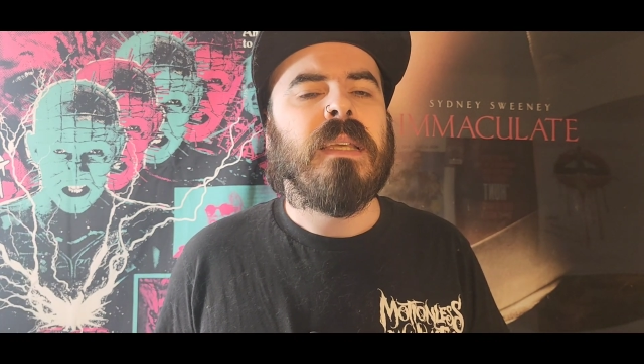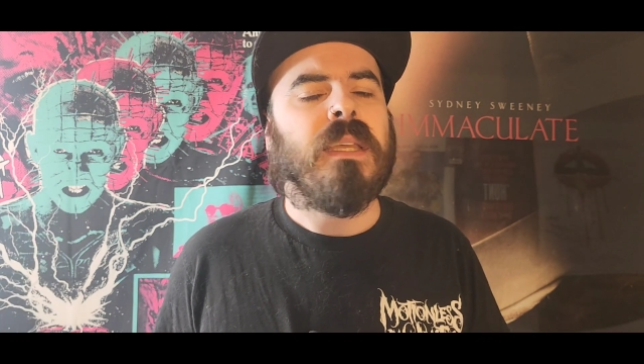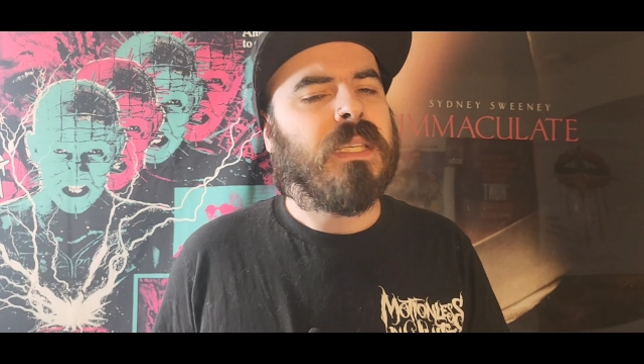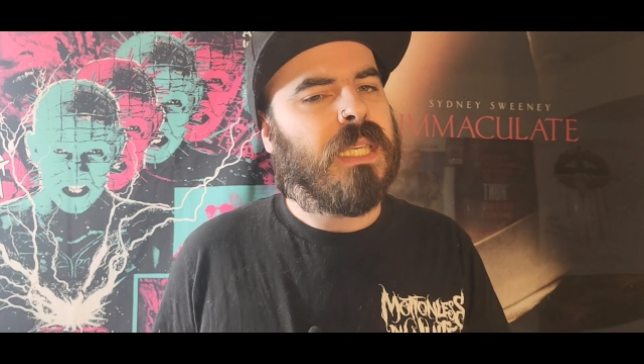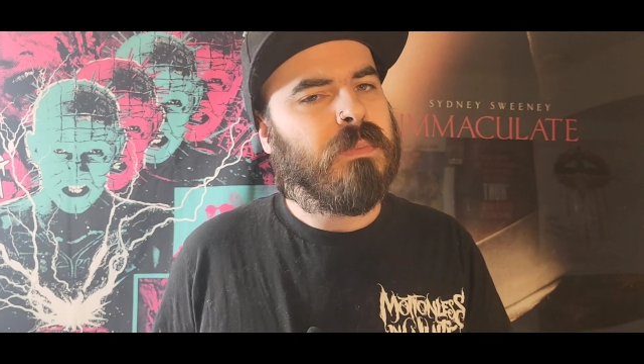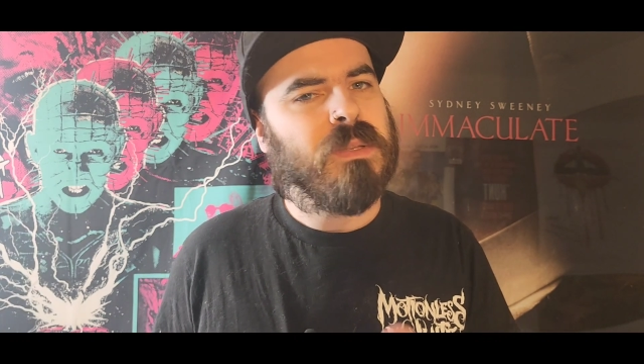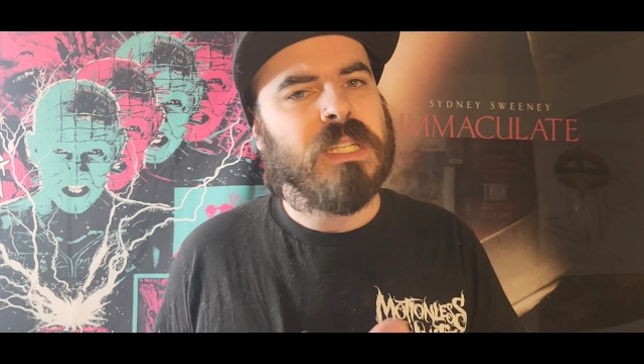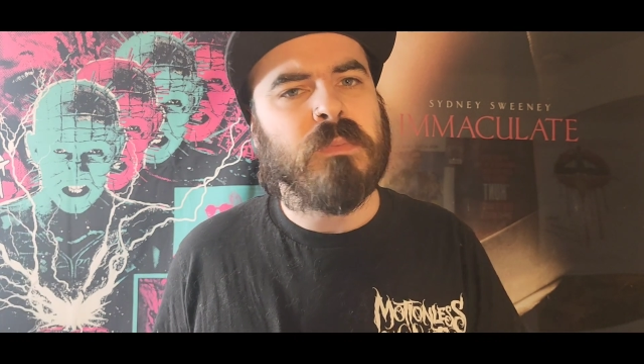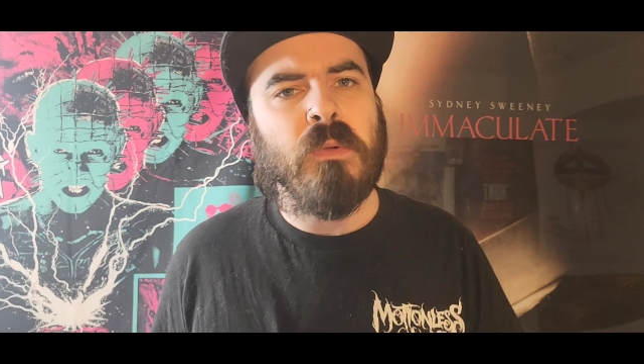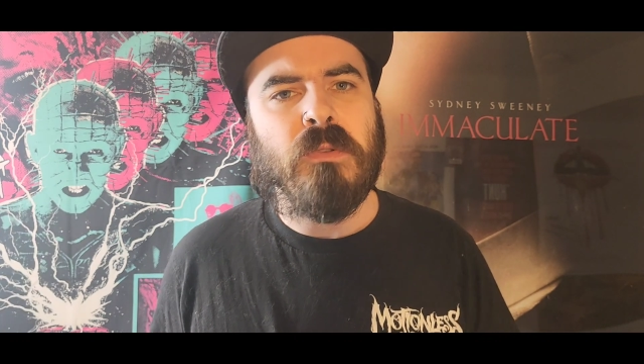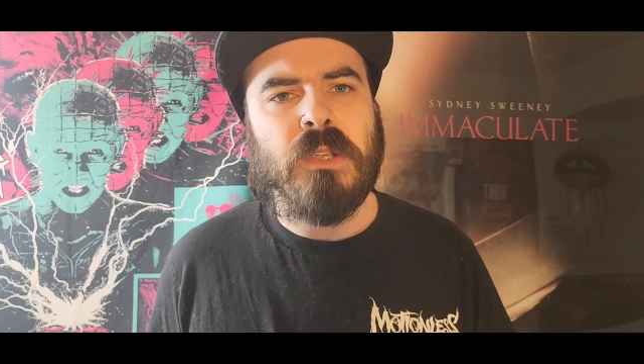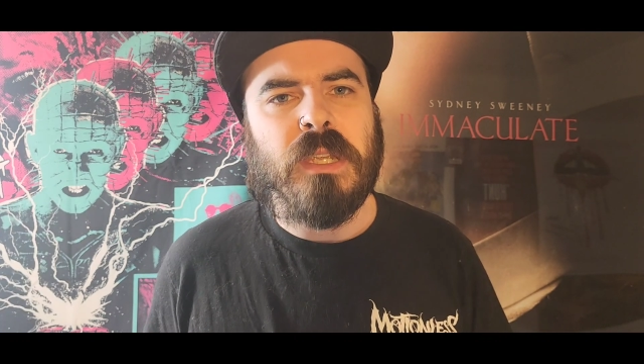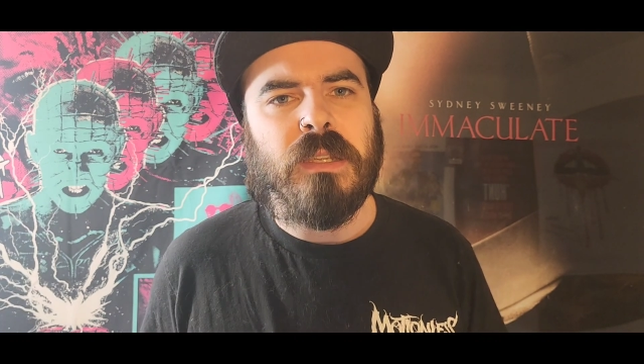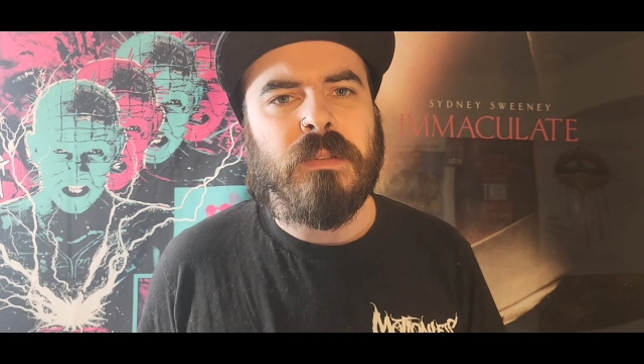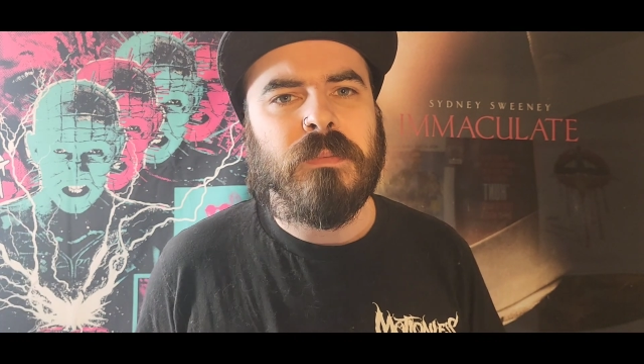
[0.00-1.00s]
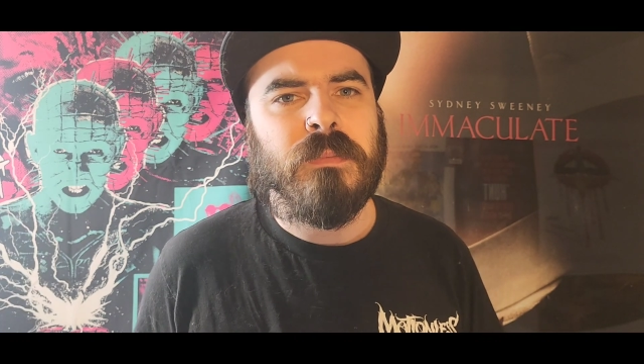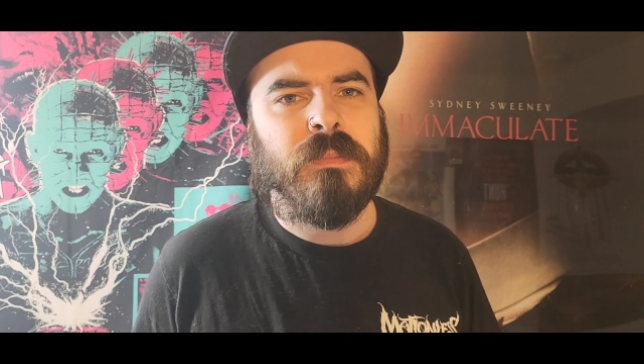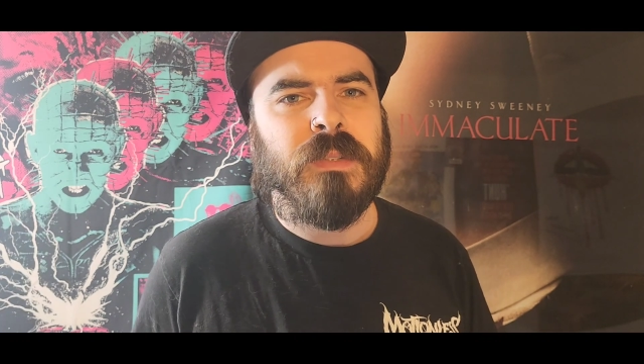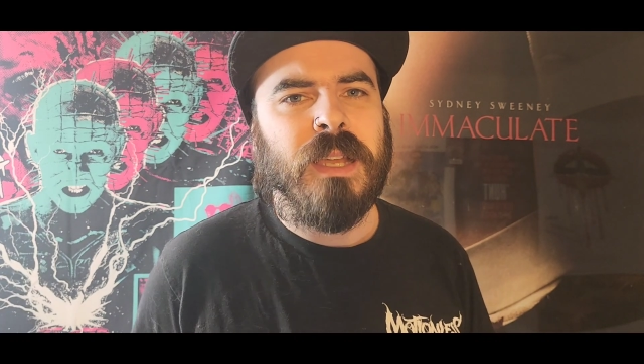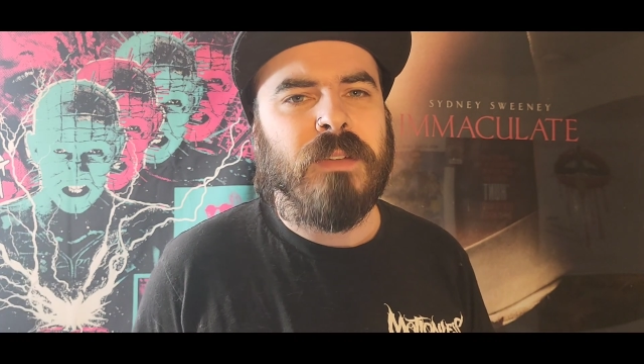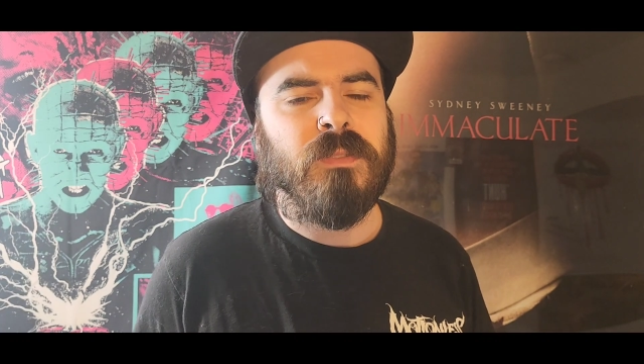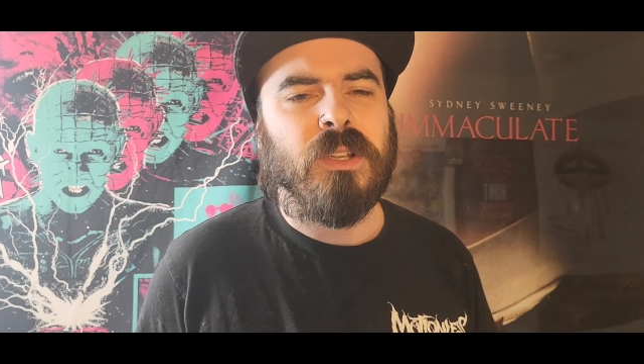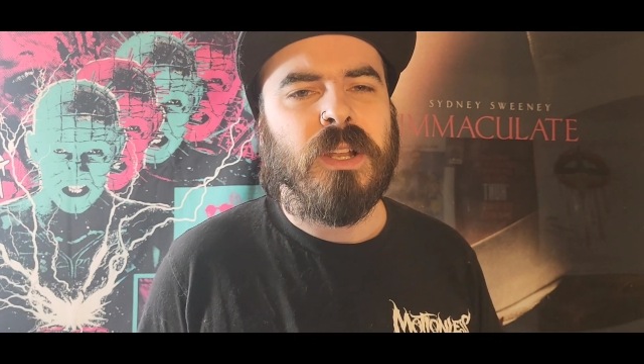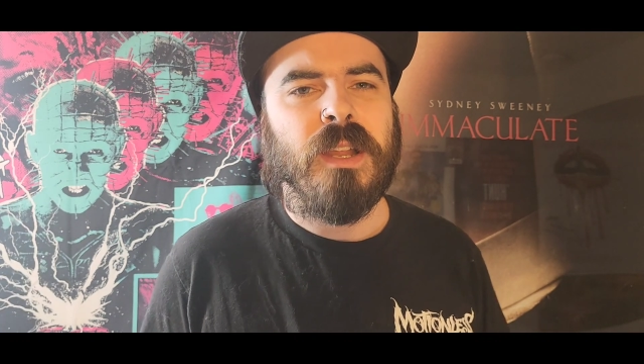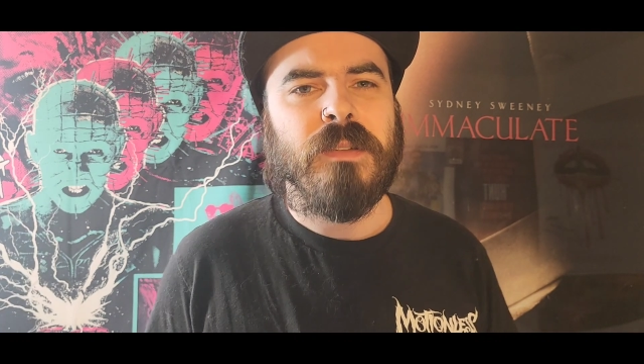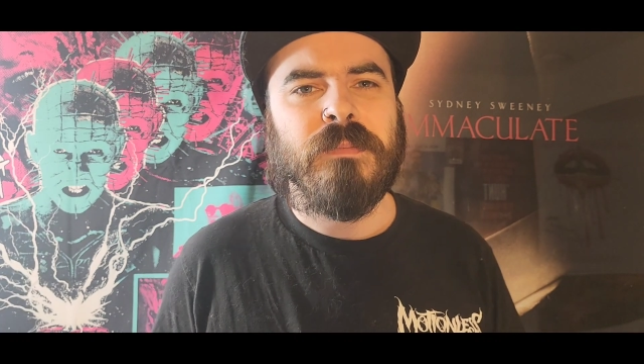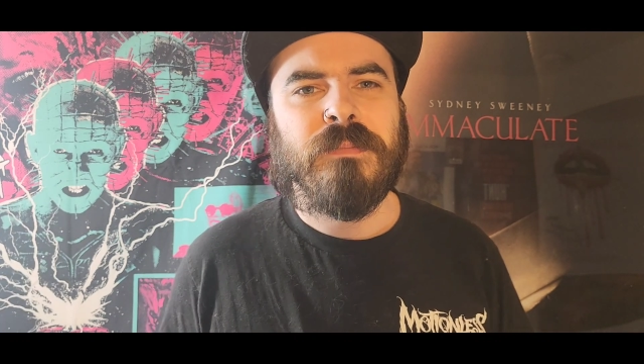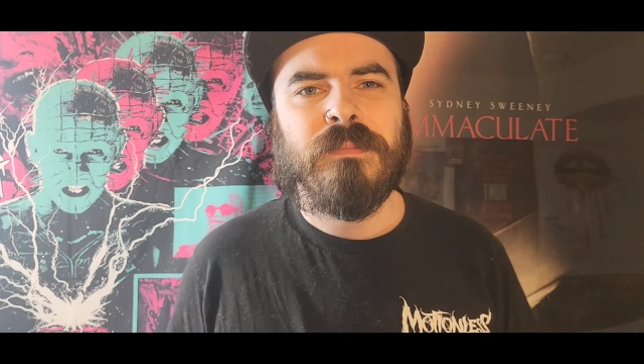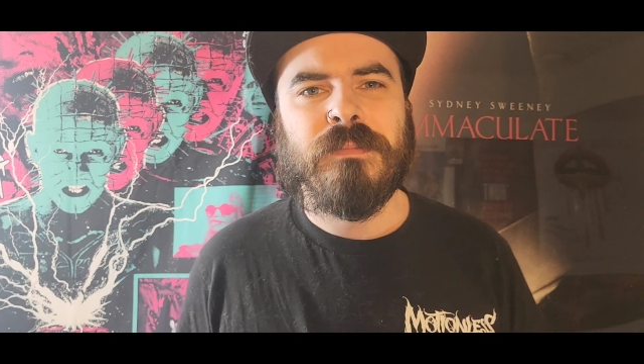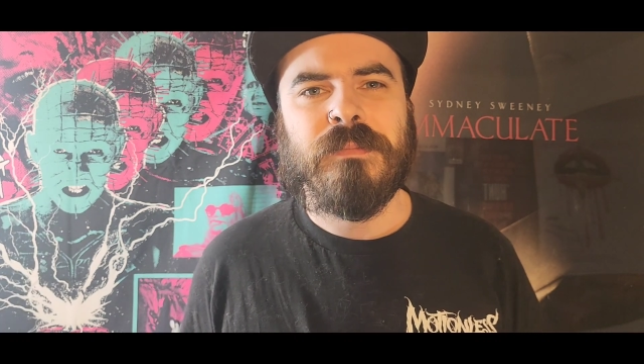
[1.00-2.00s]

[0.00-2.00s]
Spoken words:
and keep it spooky. Have a good night.